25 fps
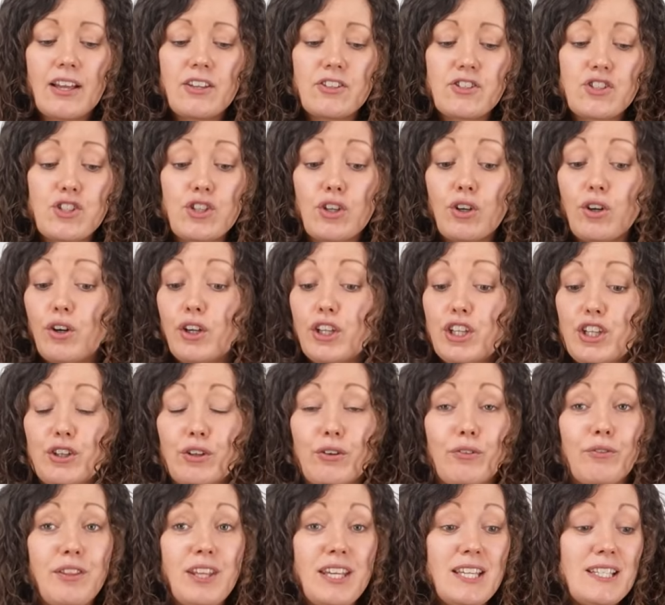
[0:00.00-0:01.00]
So, you
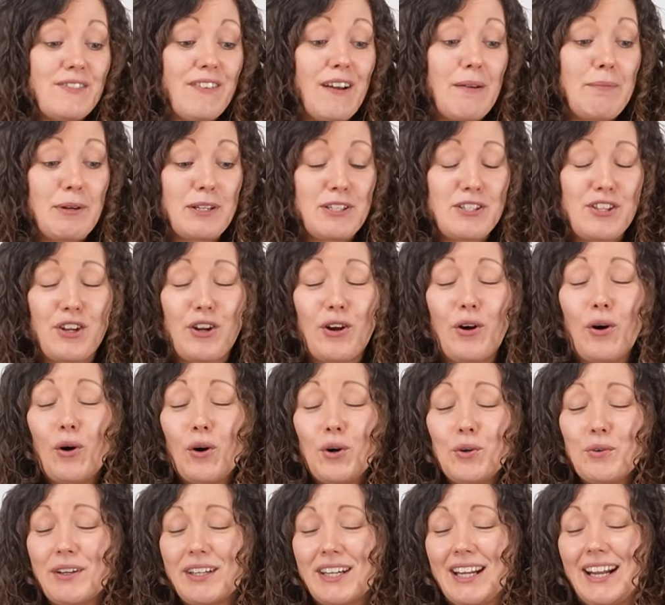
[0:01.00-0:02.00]
know, these fabrics that are
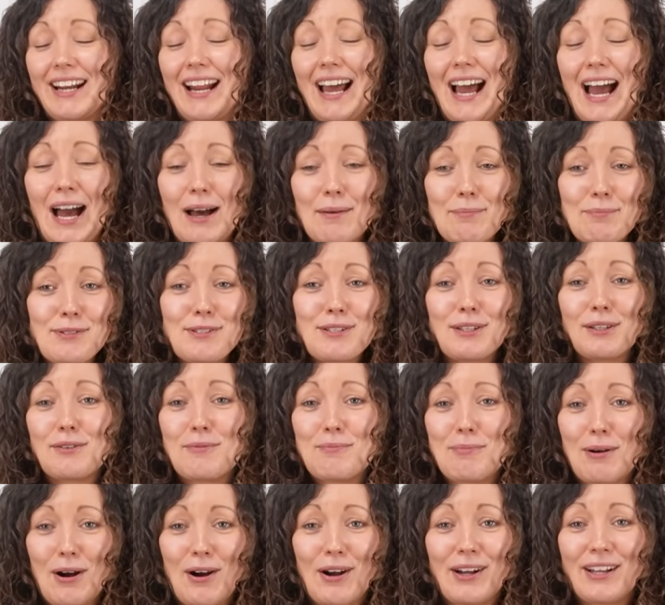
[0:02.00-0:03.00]
already an
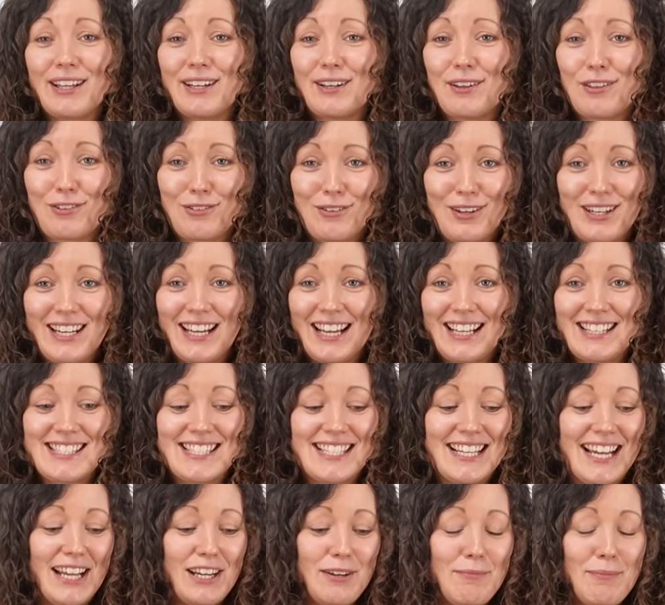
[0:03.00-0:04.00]
absolute bargain at
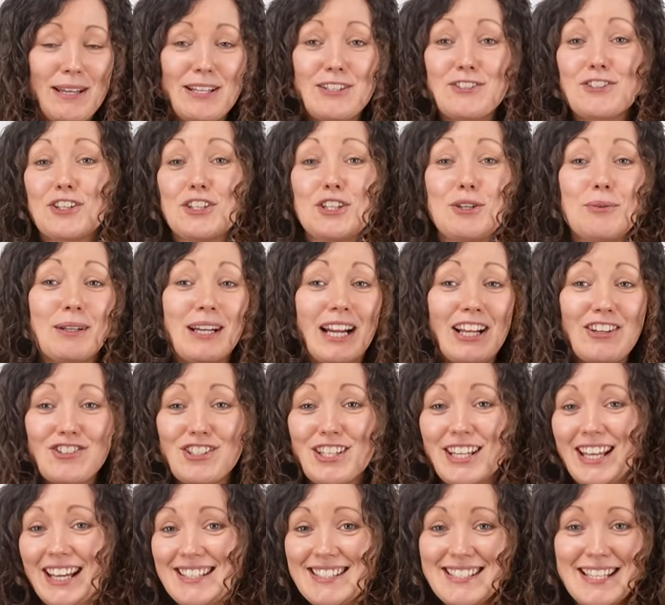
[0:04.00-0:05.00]
$3.99 a metre, you would
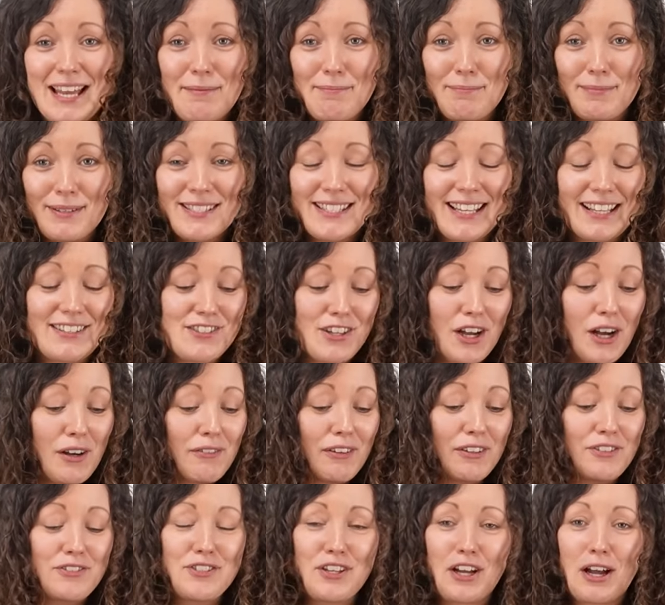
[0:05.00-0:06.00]
actually get 10%
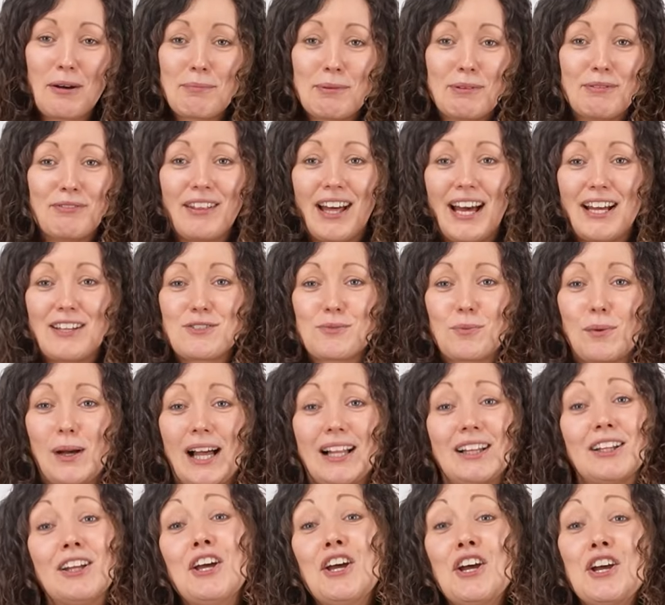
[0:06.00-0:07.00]
off on top of that as
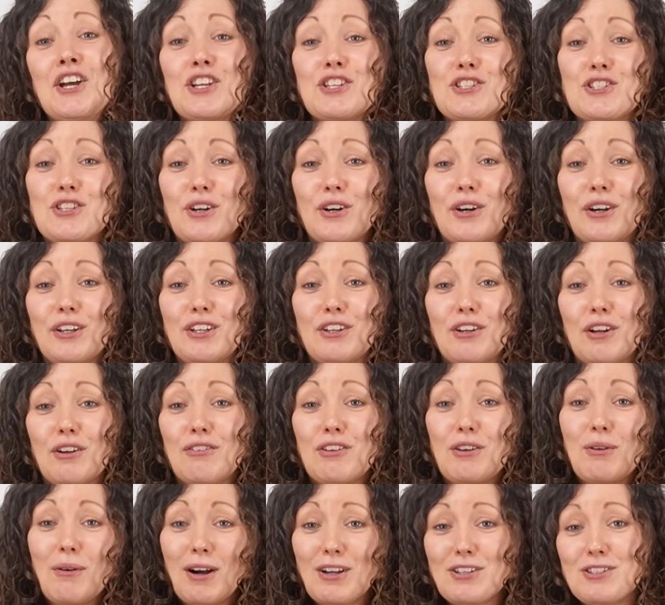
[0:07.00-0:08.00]
well. So, you know,
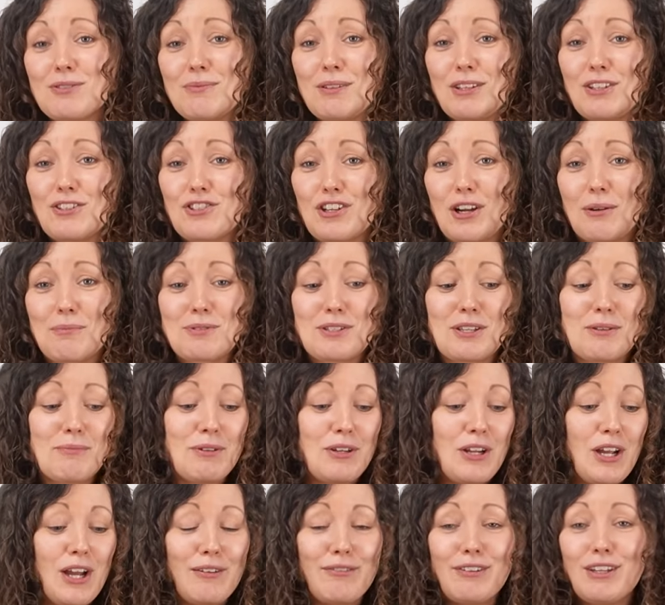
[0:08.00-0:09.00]
if you are somebody that shops at
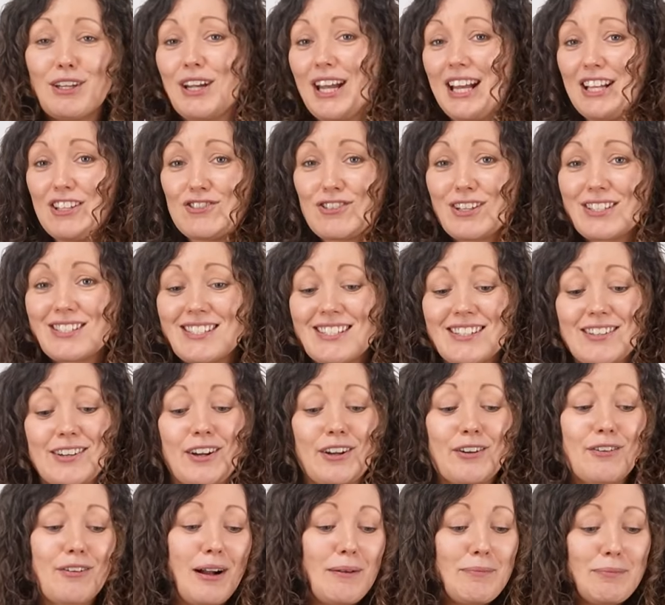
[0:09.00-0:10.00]
Minerva, you're interested in
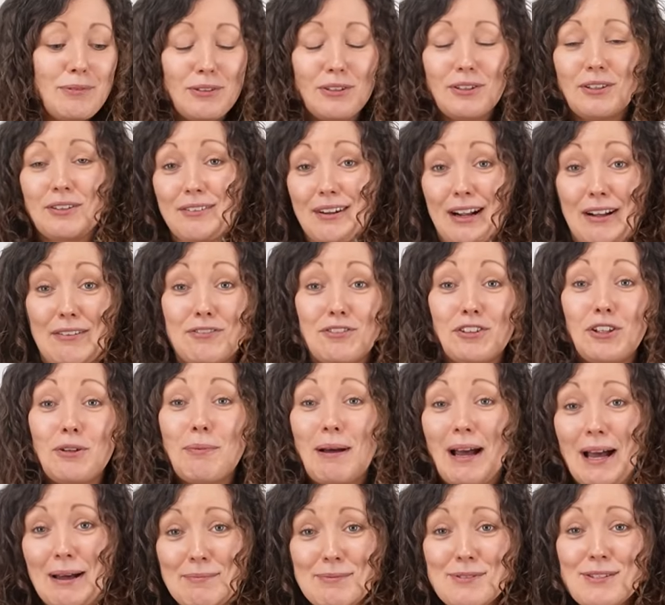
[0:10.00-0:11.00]
our craft
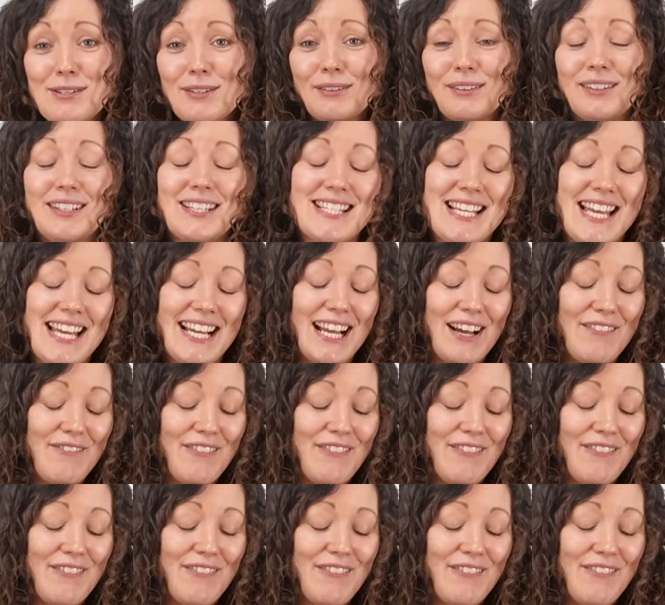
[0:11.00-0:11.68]
club, absolutely take